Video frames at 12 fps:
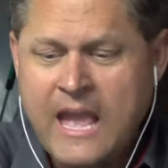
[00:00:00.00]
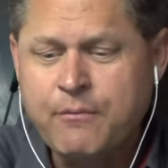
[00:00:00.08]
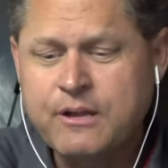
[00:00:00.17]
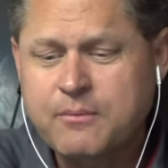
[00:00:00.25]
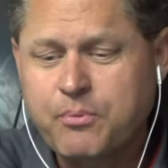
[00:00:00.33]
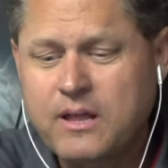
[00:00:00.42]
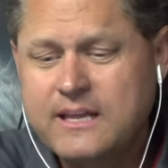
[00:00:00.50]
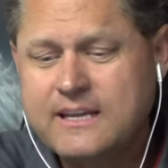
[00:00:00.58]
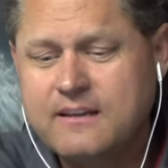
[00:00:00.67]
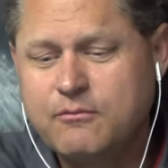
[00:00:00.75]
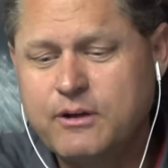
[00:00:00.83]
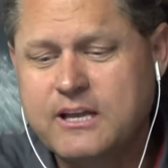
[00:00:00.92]
Hey,
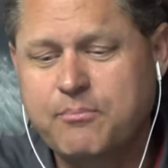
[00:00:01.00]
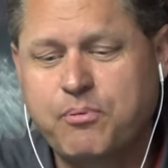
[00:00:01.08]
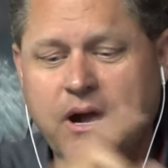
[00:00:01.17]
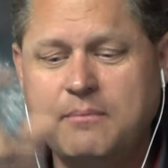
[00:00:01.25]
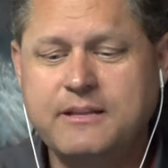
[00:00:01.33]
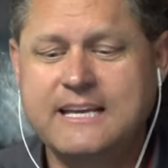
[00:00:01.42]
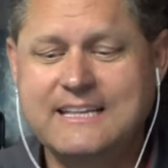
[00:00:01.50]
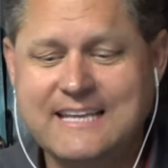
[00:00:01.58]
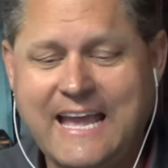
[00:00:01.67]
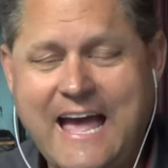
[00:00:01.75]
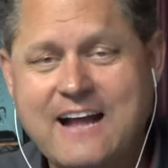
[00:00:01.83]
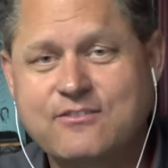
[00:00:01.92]
we could probably get
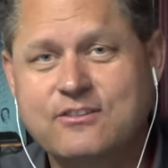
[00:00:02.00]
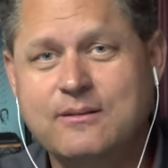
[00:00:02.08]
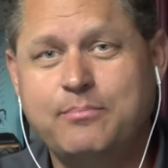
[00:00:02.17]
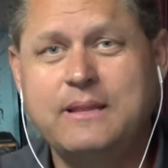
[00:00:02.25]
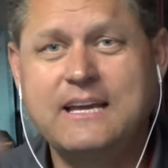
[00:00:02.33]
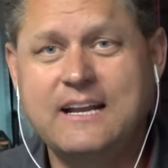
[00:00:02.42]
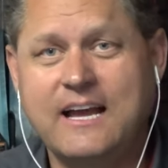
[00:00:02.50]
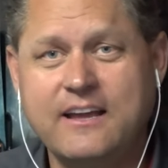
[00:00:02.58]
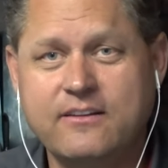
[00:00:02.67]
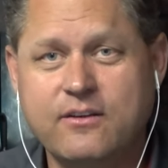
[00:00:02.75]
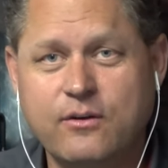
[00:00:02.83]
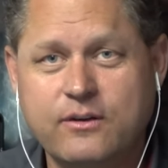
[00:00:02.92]
the actor that played
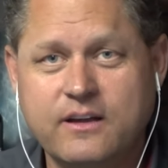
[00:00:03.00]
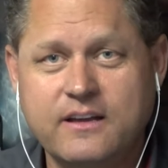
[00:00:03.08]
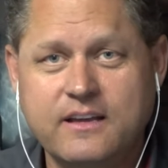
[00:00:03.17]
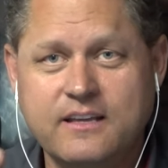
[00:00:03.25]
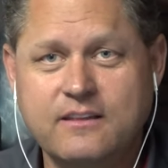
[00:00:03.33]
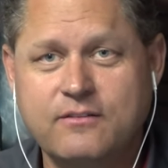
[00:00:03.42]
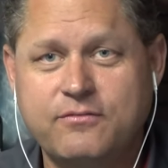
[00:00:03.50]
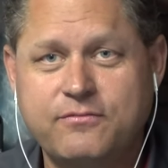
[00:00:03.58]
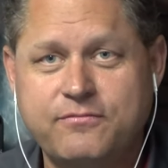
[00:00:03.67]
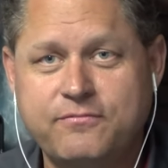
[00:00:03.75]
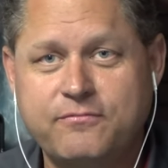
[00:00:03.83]
Iacocca in the